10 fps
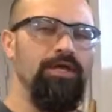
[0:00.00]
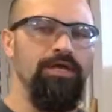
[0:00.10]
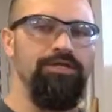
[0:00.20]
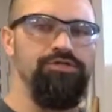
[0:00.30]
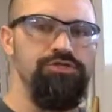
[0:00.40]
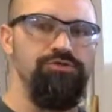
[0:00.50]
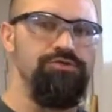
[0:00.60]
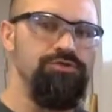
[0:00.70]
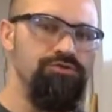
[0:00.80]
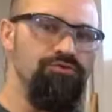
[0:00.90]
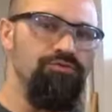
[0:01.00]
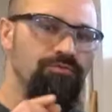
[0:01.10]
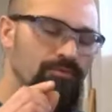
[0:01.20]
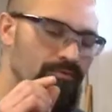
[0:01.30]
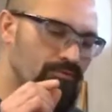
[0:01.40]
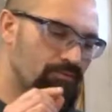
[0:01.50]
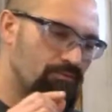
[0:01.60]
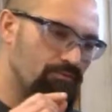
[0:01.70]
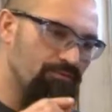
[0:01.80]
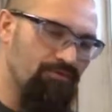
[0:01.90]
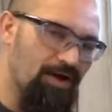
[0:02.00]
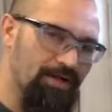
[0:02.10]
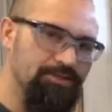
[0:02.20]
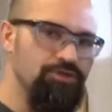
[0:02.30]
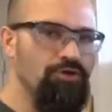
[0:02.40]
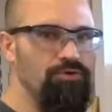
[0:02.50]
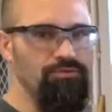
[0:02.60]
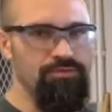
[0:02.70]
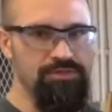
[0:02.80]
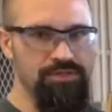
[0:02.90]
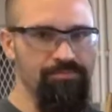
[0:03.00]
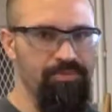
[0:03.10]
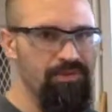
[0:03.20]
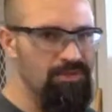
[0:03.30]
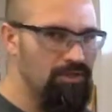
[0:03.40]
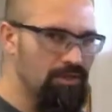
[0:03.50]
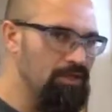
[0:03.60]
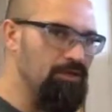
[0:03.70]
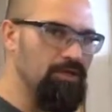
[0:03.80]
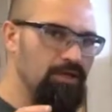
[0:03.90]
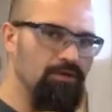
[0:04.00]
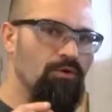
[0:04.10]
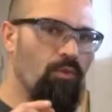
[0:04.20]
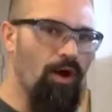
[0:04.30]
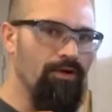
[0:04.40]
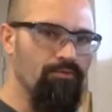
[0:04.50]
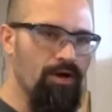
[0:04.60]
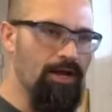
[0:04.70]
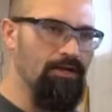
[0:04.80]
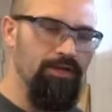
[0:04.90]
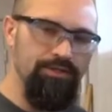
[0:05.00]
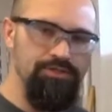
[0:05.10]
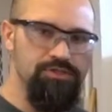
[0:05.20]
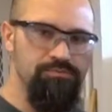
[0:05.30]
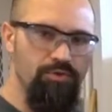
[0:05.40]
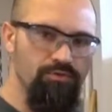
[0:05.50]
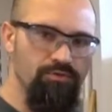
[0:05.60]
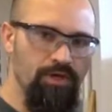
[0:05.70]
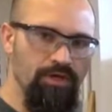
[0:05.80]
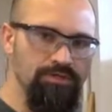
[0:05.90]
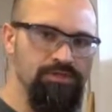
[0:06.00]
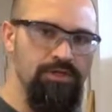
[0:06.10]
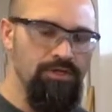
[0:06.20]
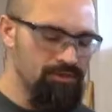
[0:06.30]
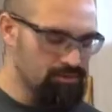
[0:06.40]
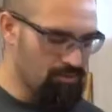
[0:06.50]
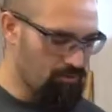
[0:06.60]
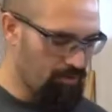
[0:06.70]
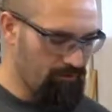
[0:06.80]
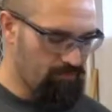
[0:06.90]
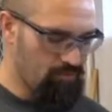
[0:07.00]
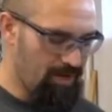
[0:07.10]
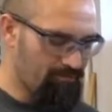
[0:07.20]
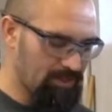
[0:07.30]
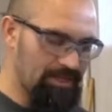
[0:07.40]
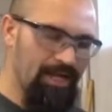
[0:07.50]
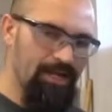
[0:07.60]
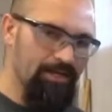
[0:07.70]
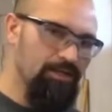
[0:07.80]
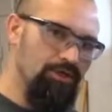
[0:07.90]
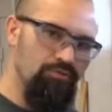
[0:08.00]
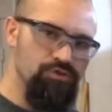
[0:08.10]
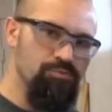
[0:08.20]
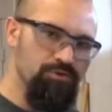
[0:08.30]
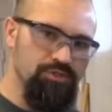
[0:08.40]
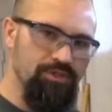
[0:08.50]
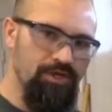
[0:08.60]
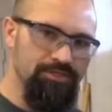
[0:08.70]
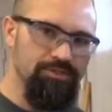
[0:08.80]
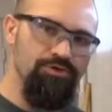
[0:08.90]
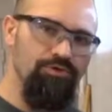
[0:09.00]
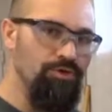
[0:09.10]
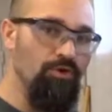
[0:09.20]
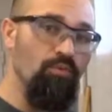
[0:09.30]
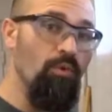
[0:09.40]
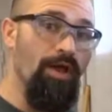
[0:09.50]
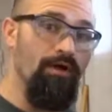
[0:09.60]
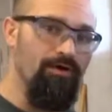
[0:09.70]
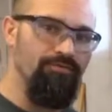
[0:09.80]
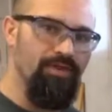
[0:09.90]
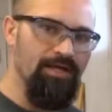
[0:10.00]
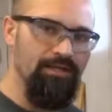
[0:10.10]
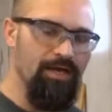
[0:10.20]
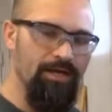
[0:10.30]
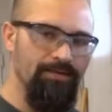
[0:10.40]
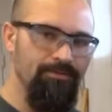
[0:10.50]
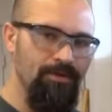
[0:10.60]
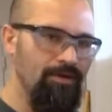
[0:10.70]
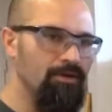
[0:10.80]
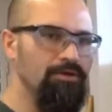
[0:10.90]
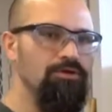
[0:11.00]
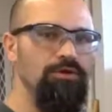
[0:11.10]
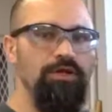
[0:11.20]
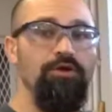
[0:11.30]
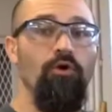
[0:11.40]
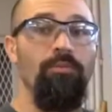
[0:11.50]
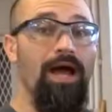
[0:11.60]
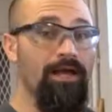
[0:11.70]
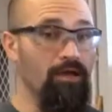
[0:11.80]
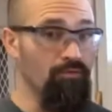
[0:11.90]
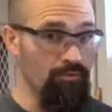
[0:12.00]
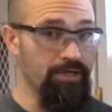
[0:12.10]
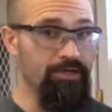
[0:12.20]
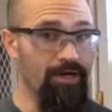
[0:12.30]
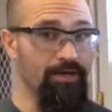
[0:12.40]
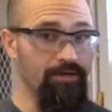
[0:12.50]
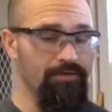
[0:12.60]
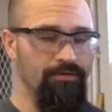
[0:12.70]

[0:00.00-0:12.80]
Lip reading: It is used to fine-tune something that you didn't get quite right and to smooth things. So if you have a line that you were supposed to cut to and you're way off of that line, you need to go back and recut it,